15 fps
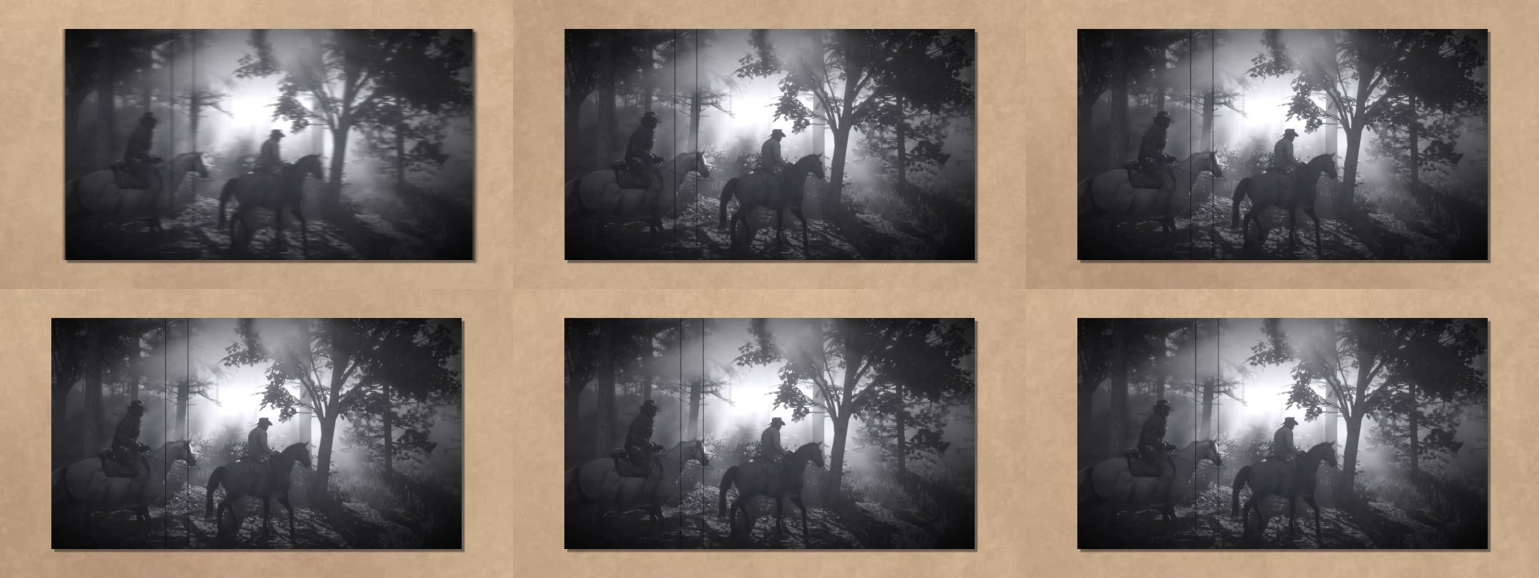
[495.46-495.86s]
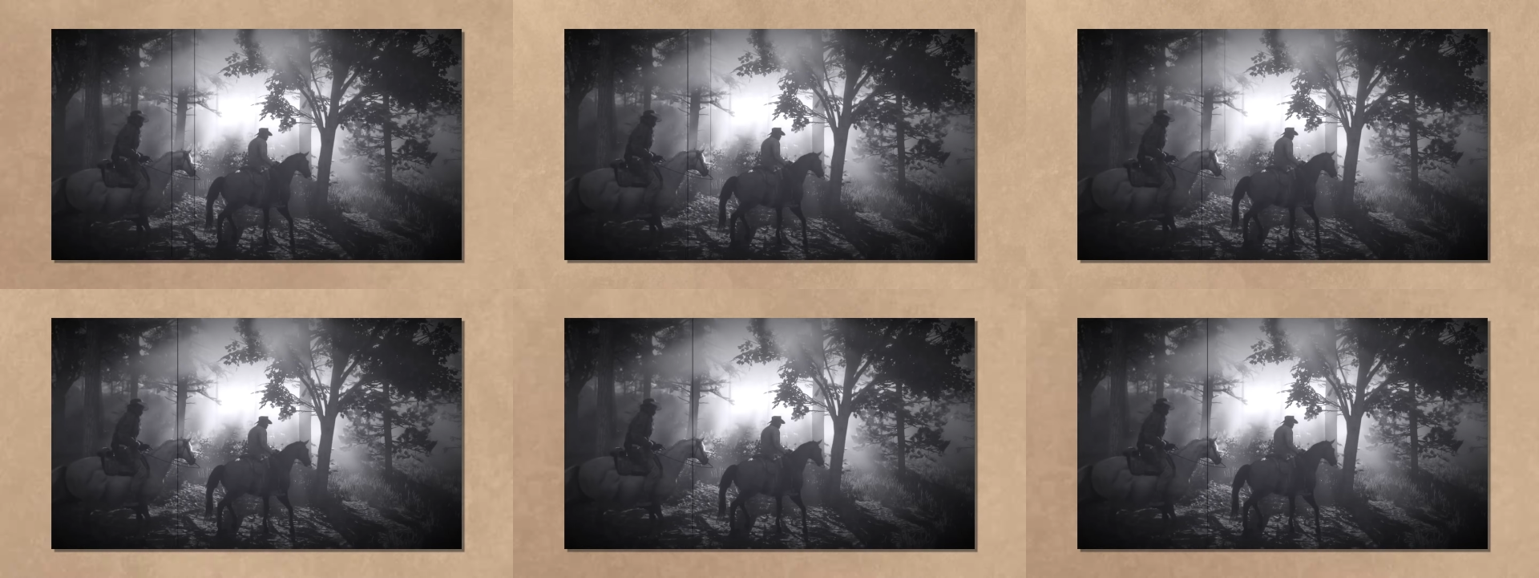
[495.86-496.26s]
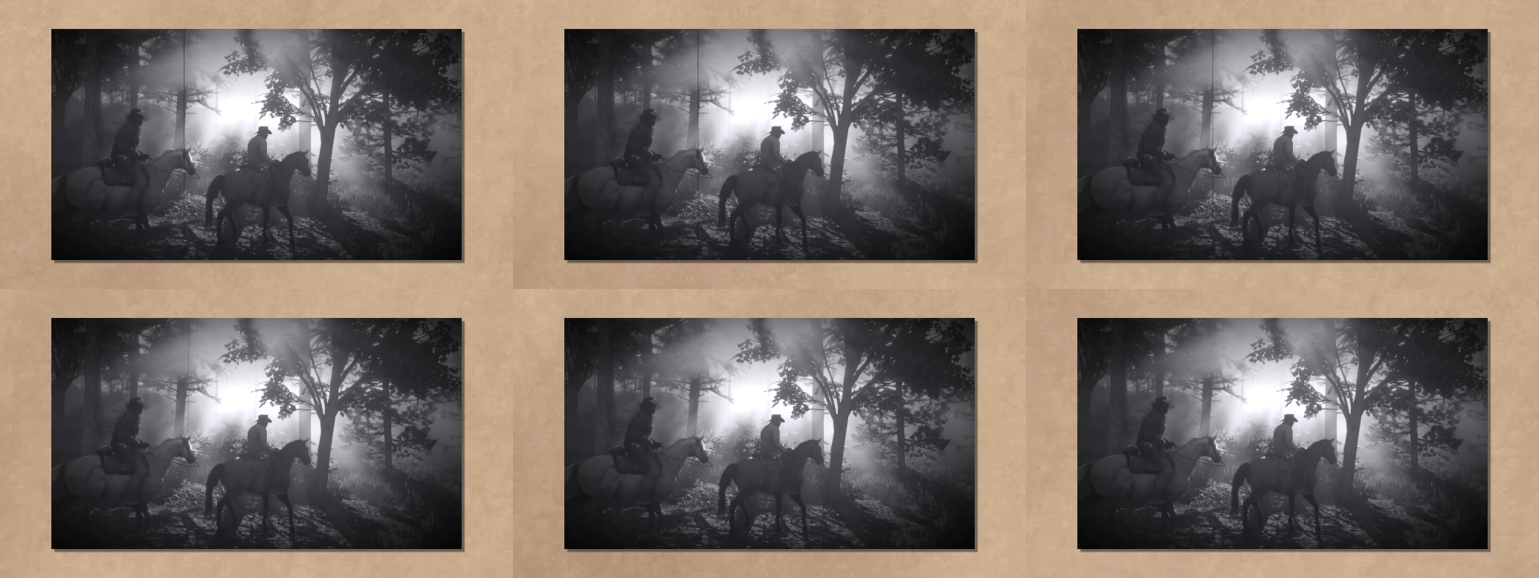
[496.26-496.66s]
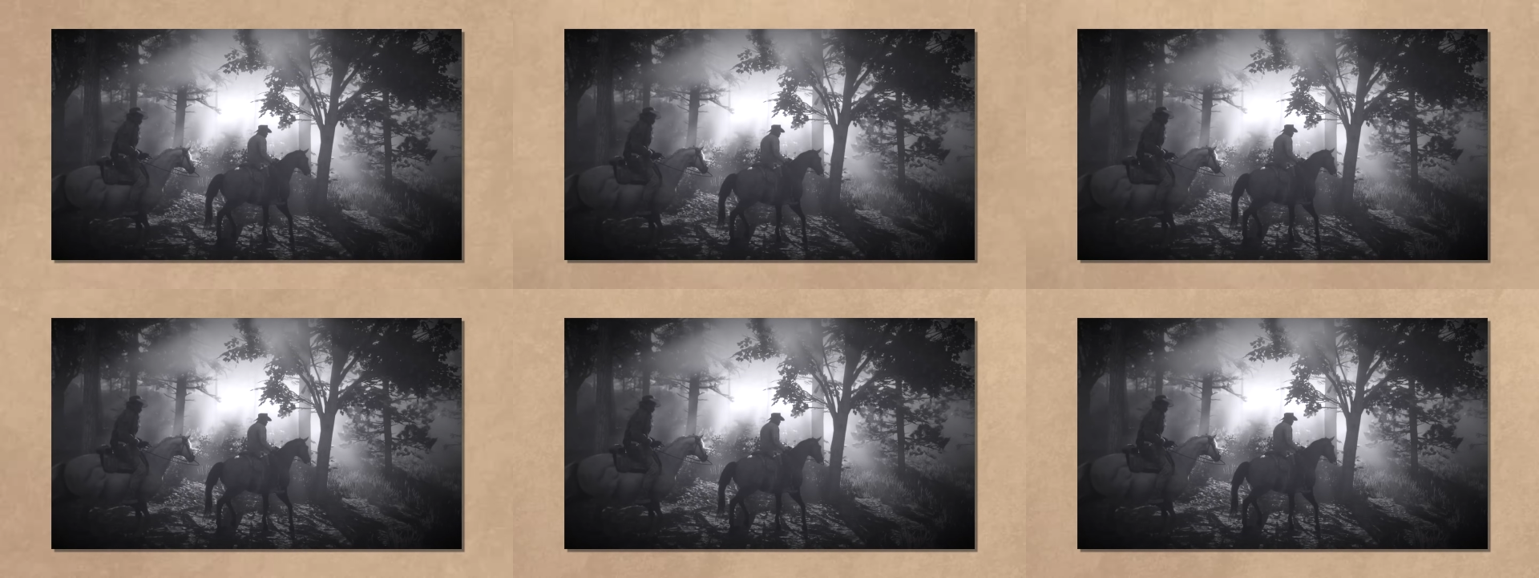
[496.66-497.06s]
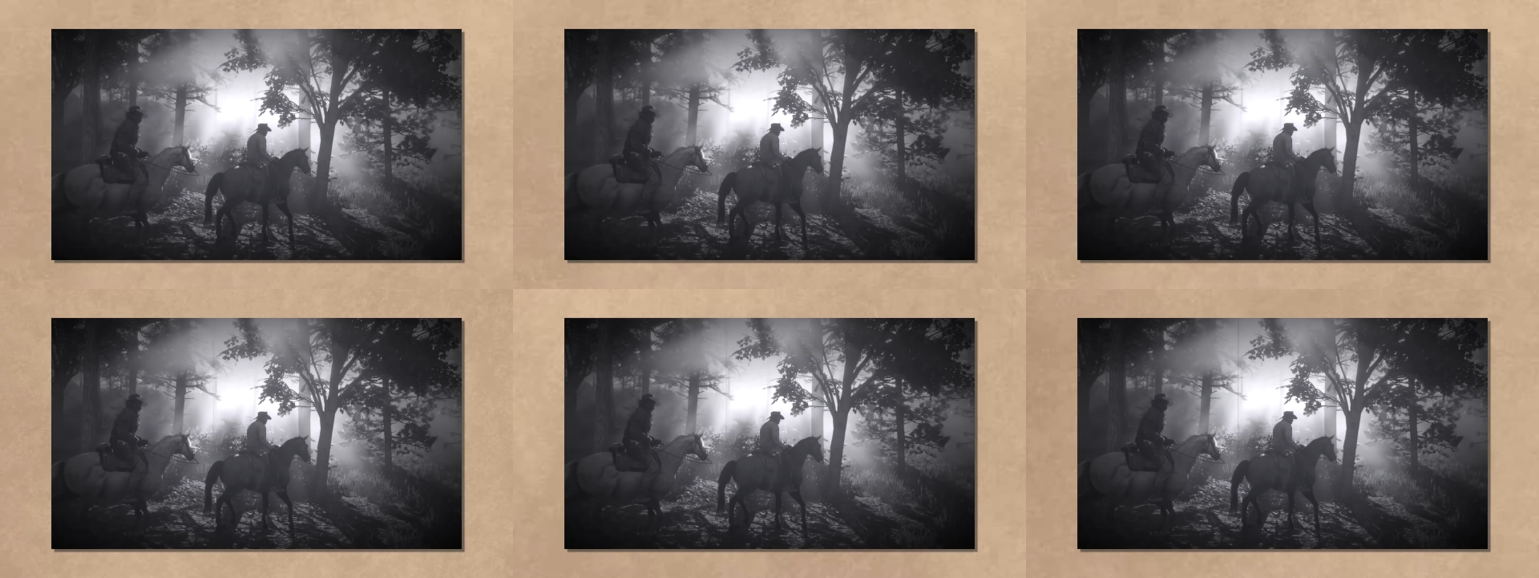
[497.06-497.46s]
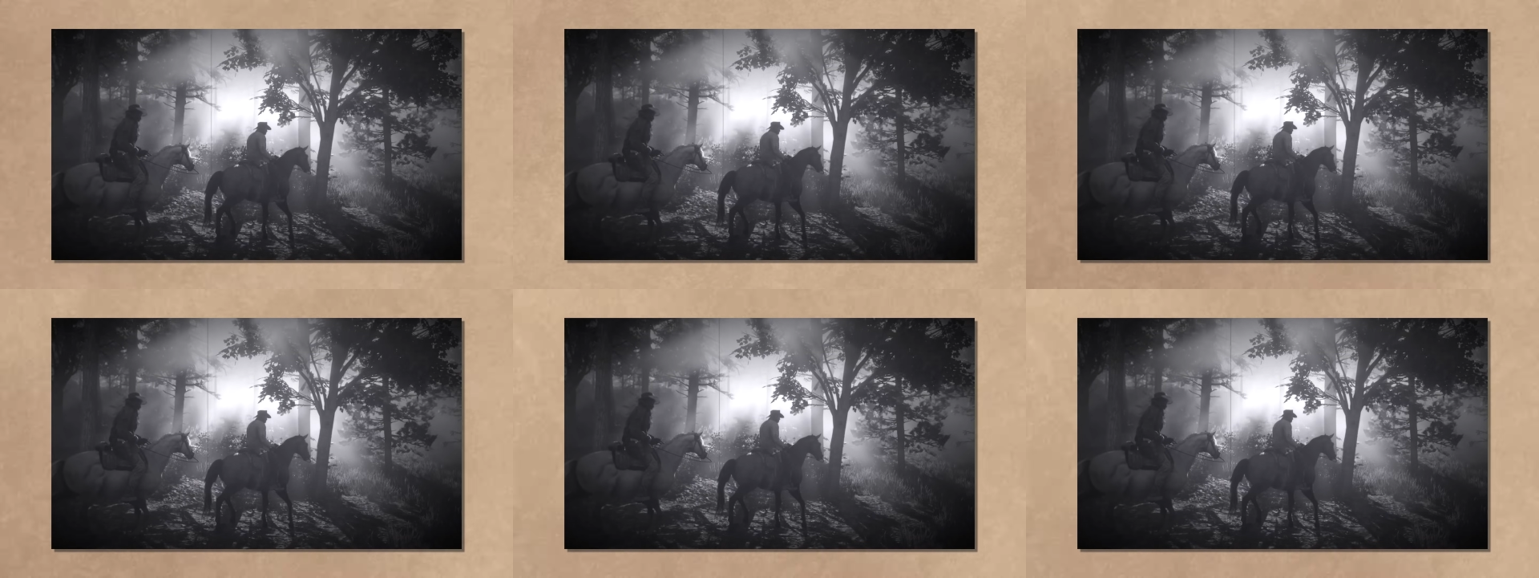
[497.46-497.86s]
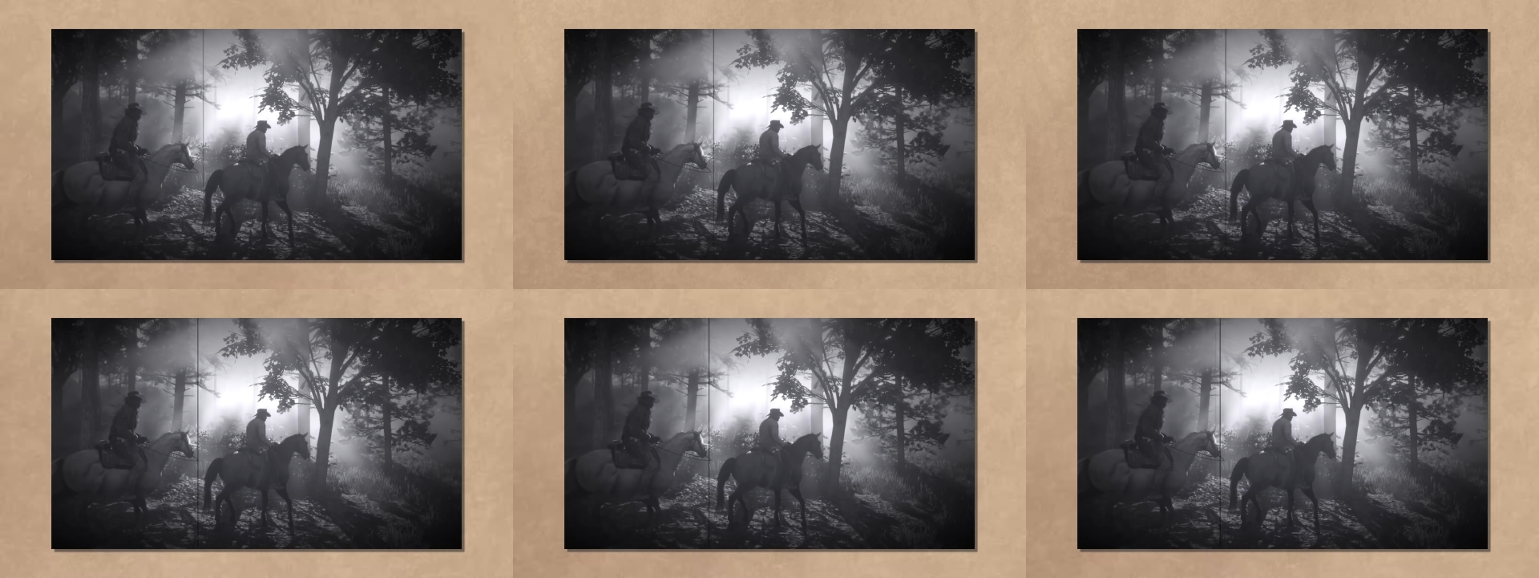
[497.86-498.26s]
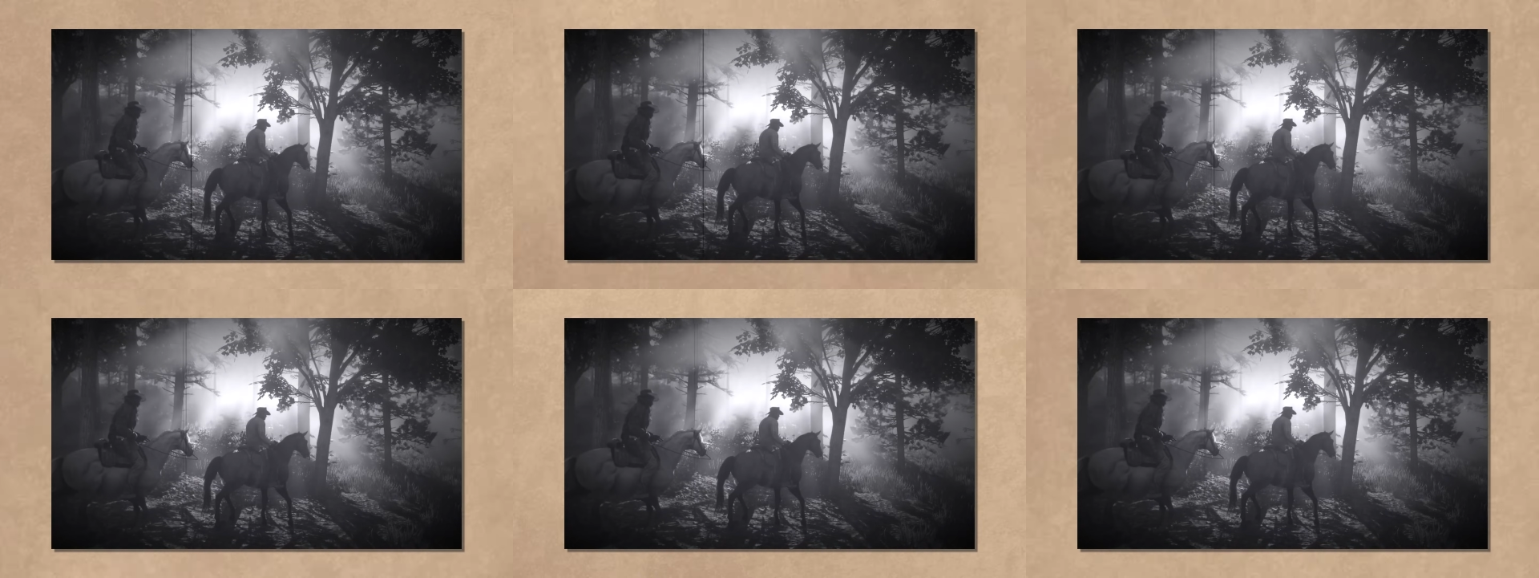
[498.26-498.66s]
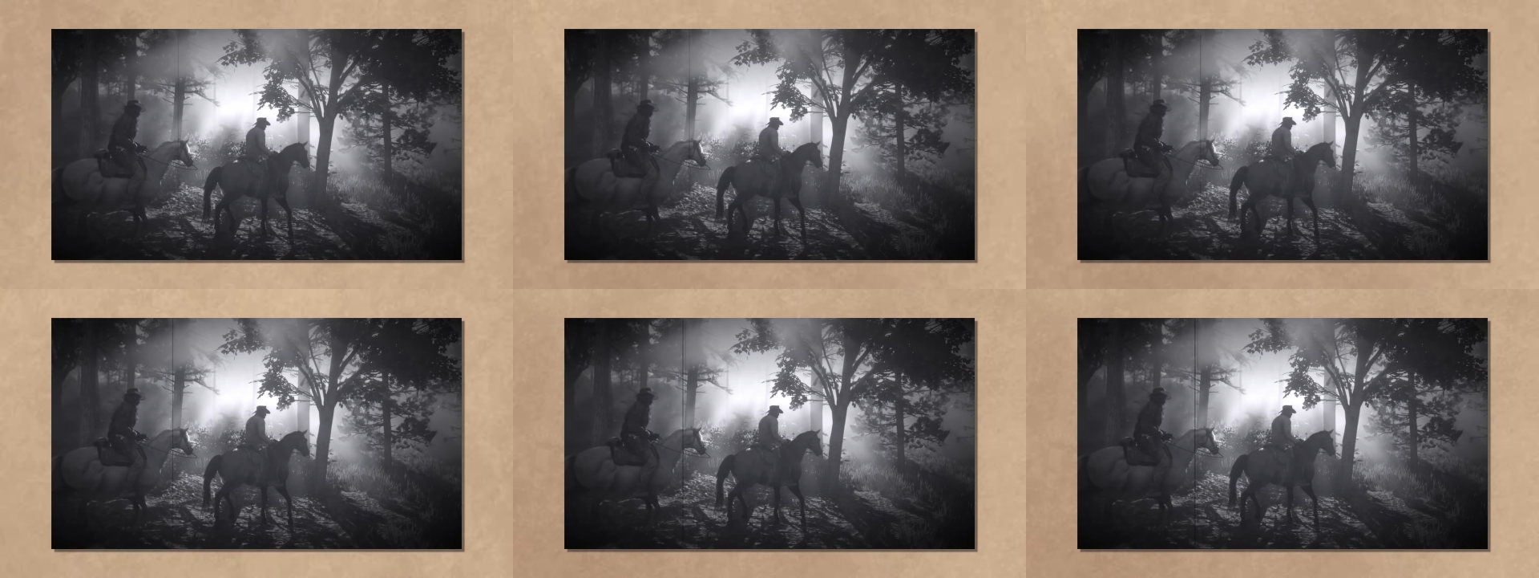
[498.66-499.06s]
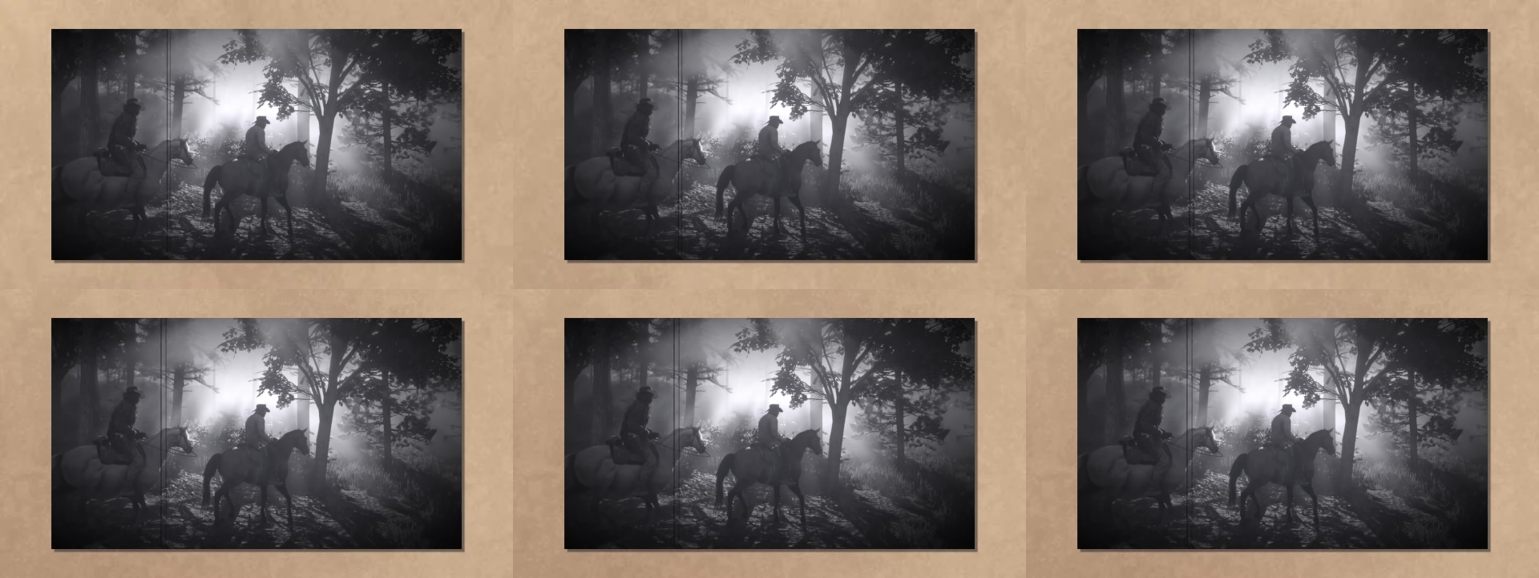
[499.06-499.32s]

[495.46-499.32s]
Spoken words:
Nobody's mouth can be seen.